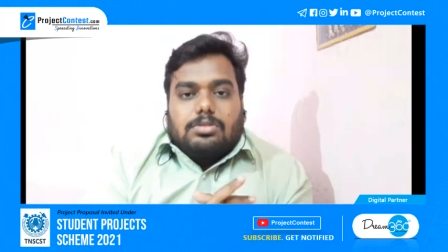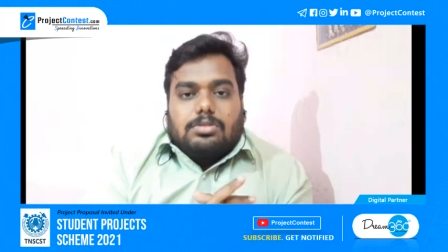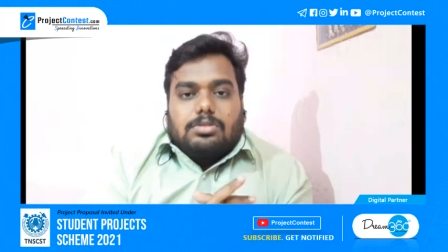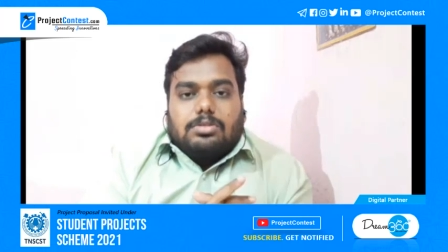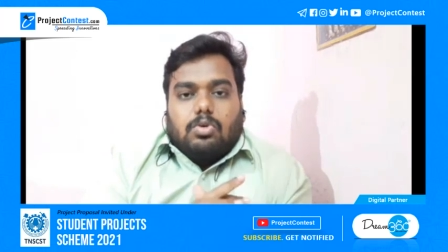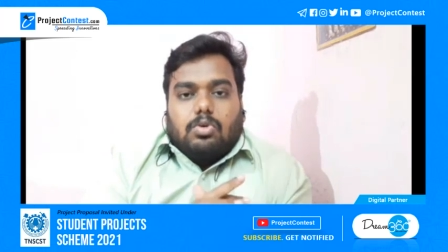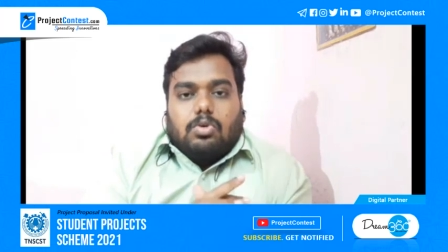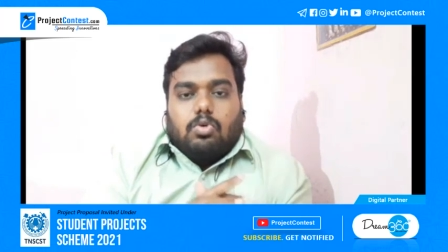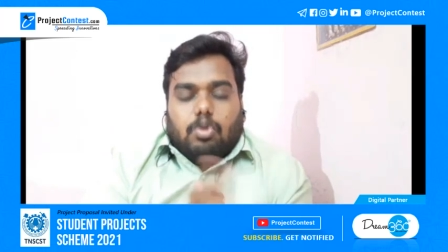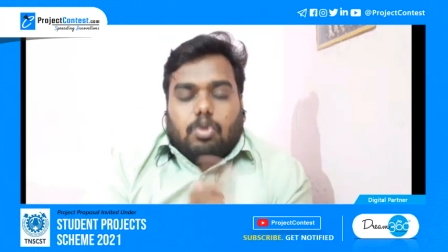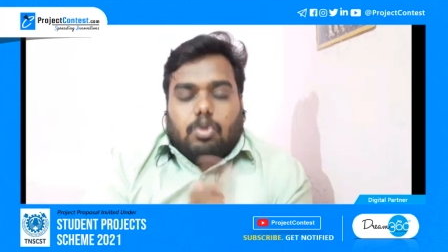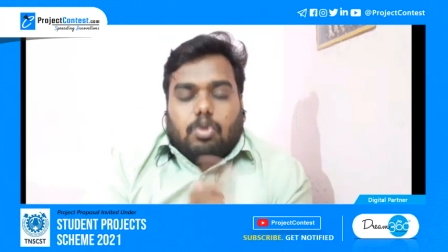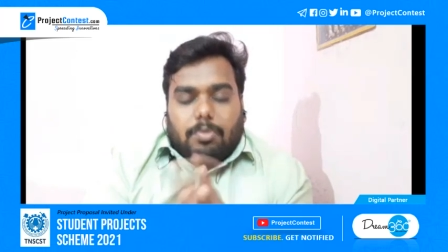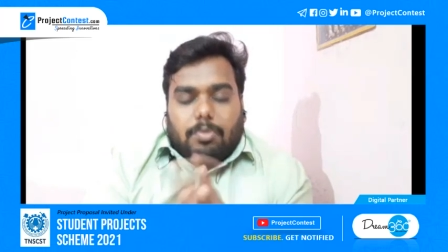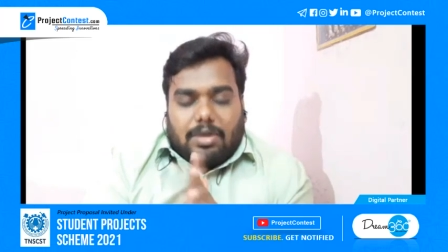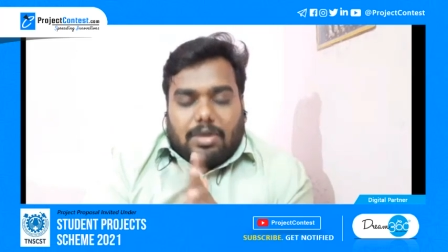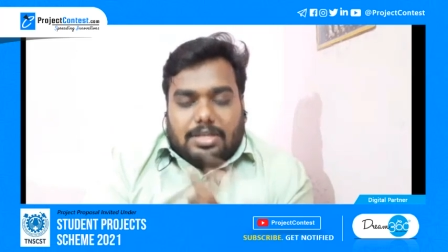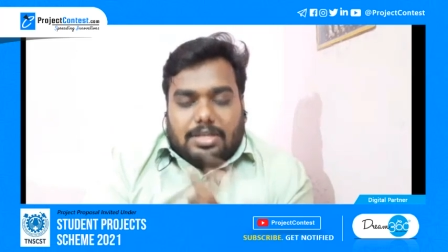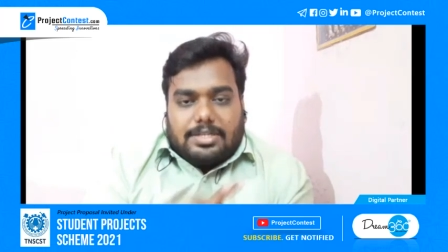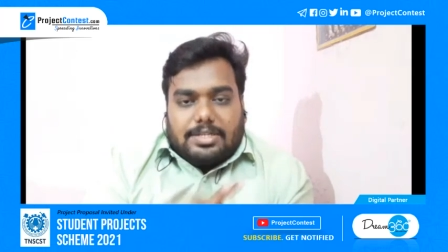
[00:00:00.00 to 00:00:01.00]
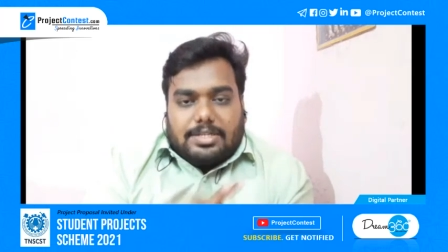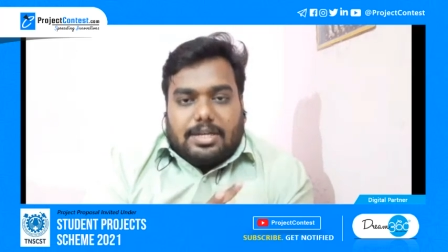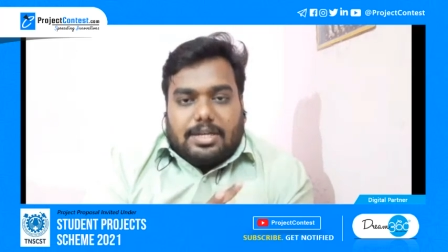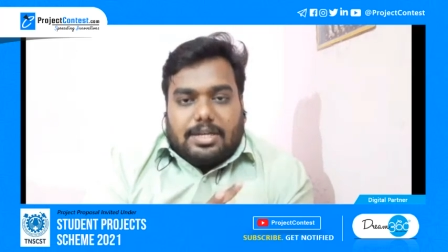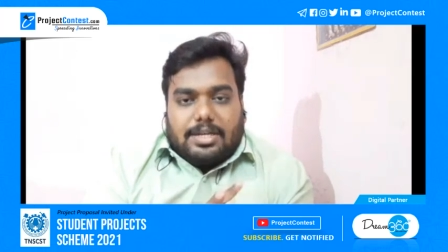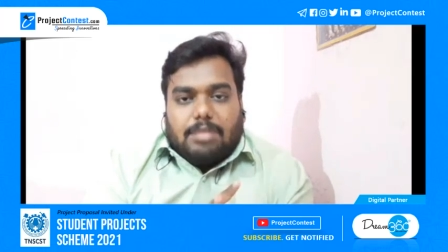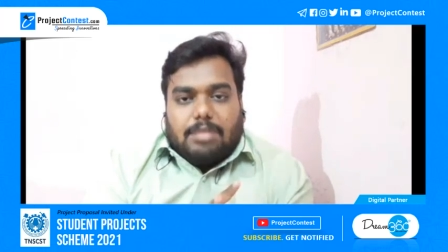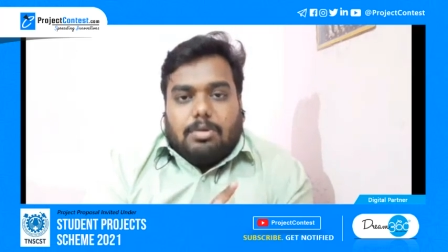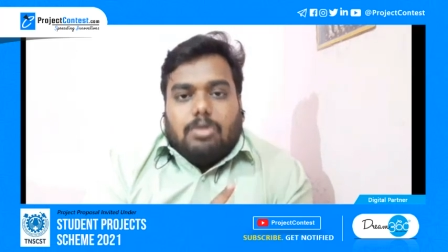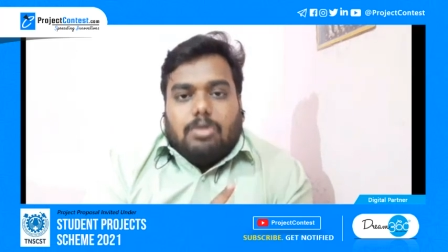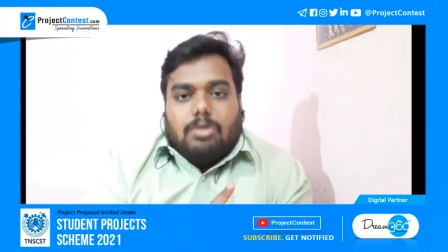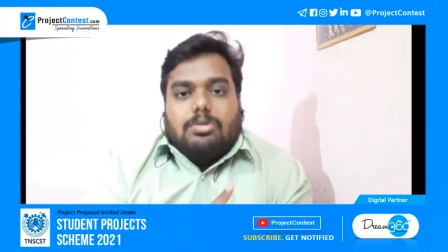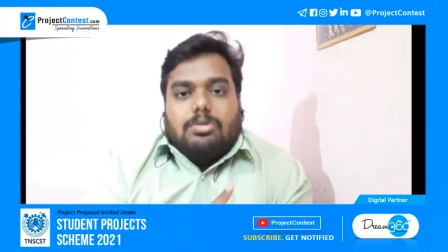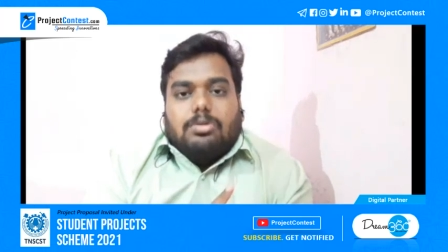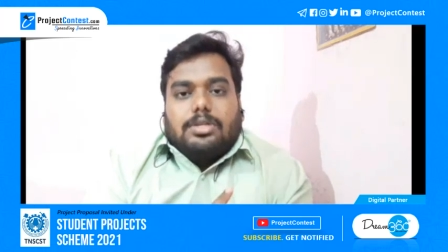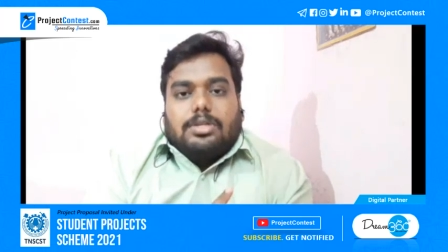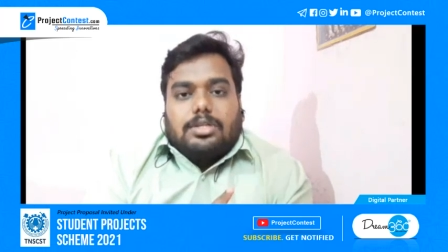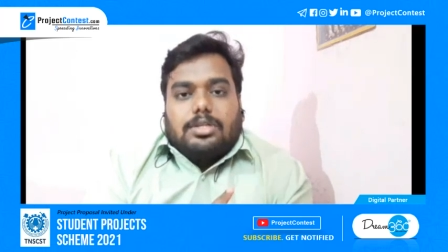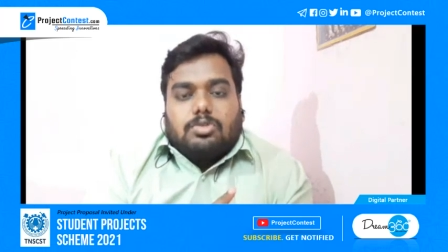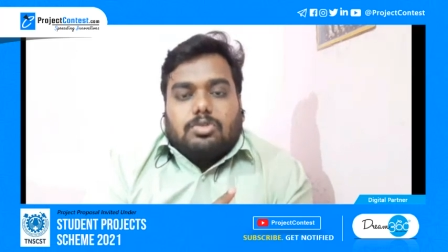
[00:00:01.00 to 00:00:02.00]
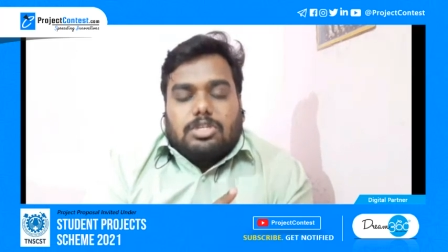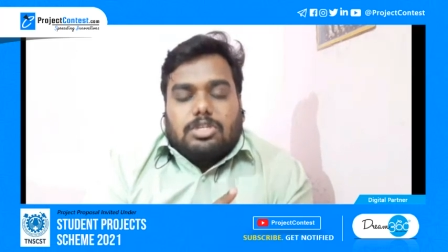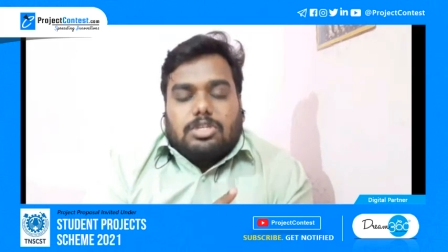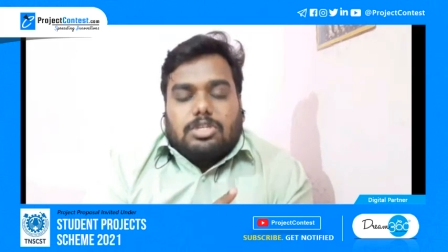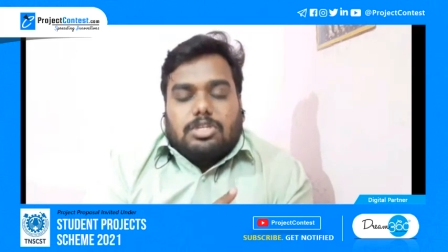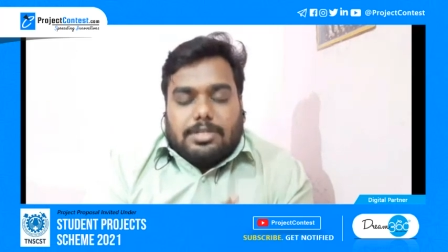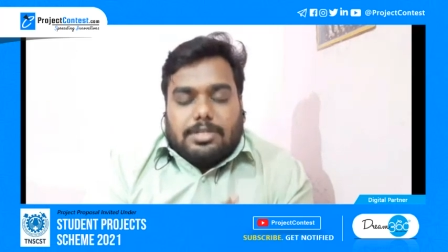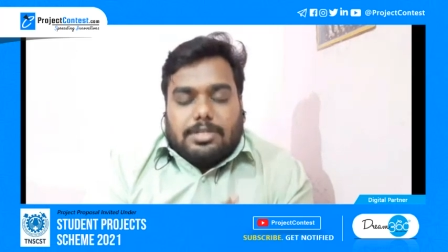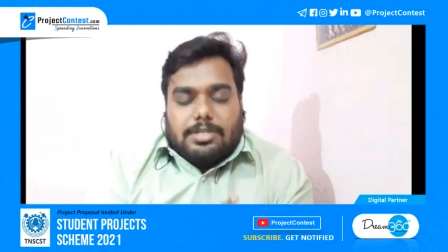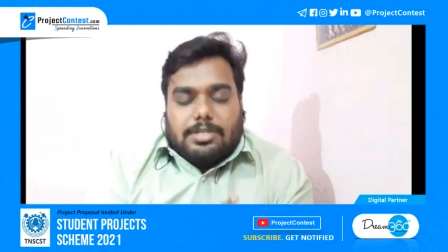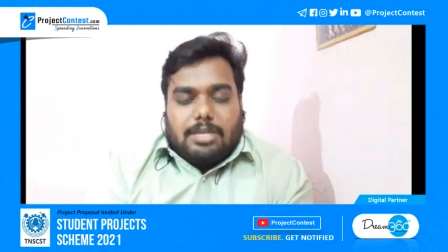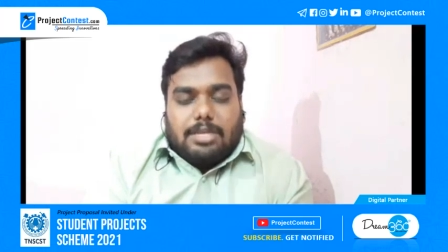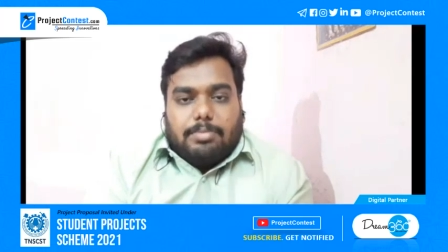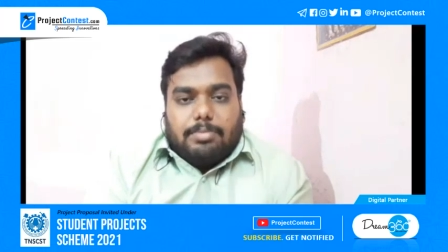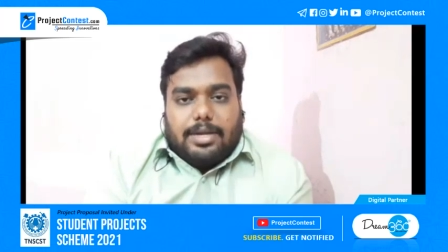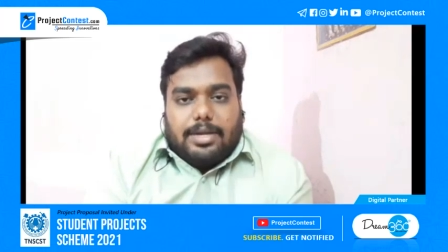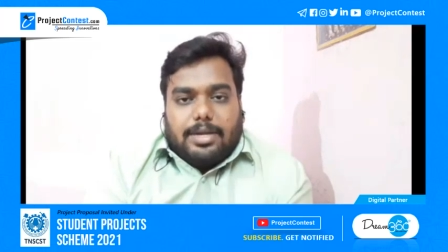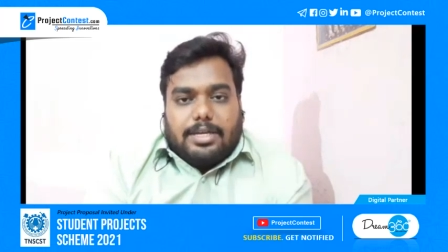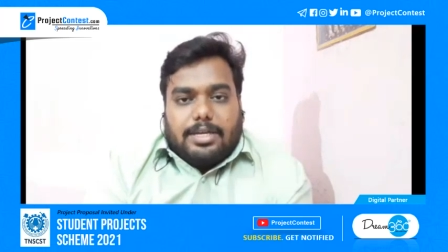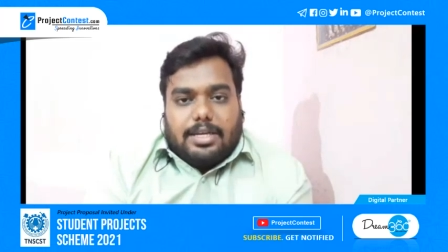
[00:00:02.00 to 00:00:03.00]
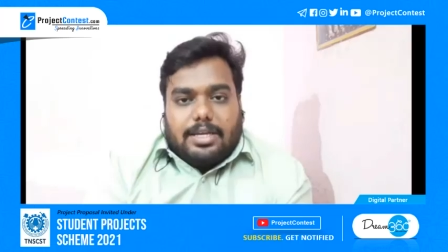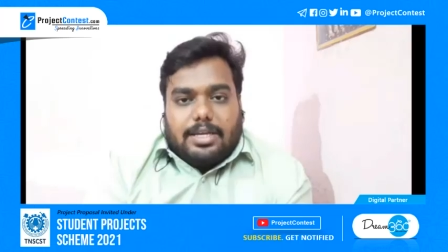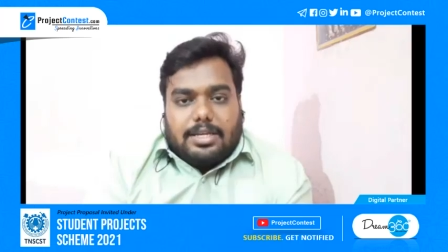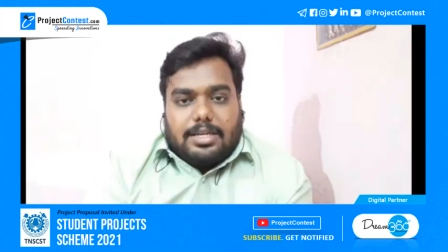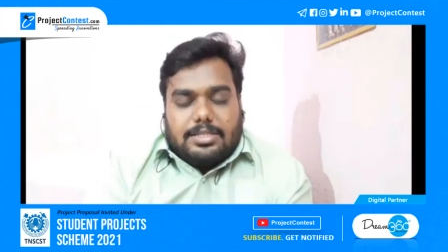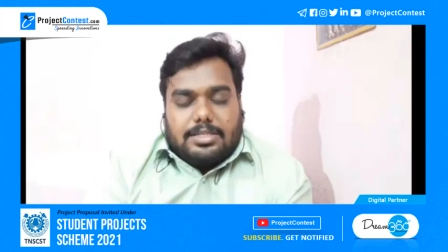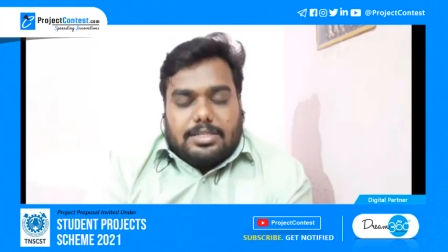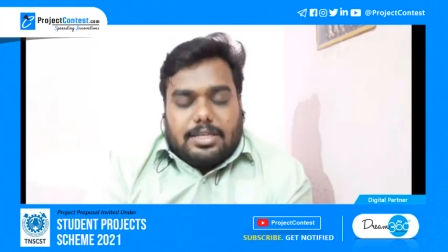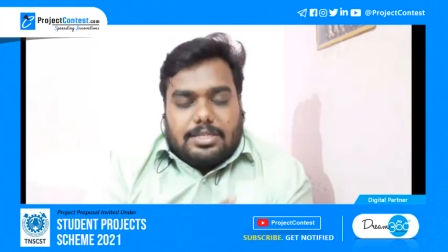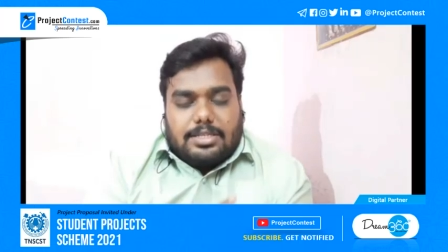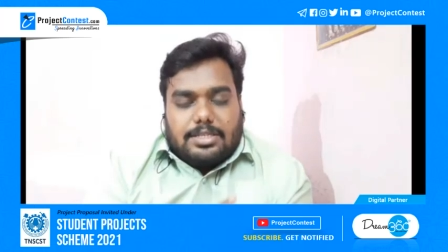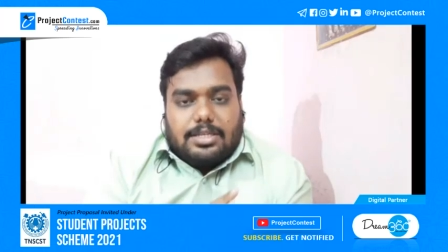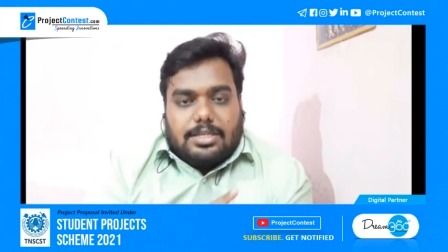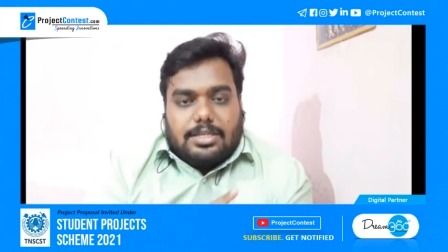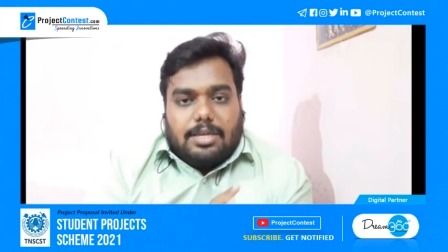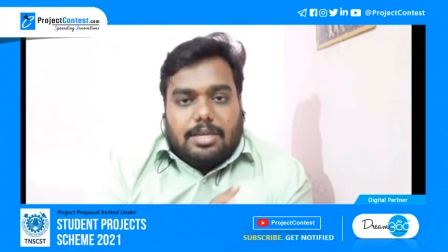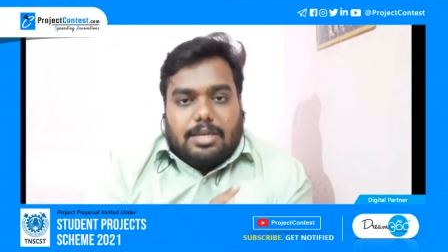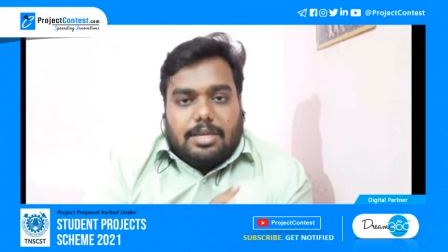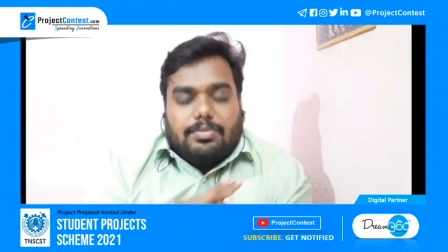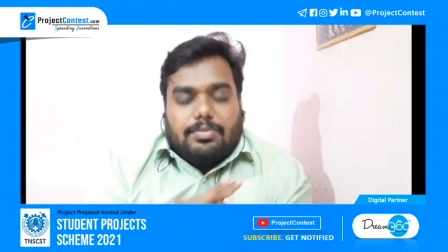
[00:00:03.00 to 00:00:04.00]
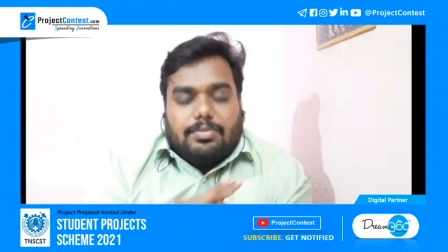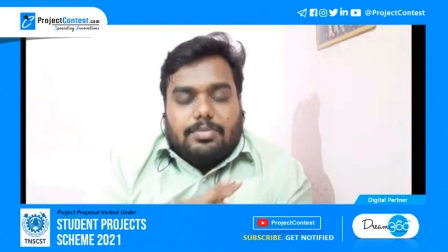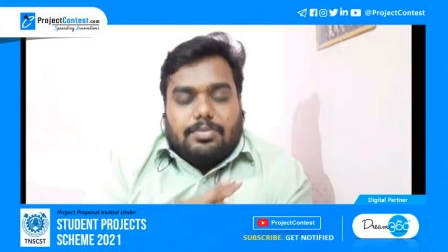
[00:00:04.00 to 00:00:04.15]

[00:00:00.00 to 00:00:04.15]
so hope you understand about uh, Students Mother Scheme by TNSCST.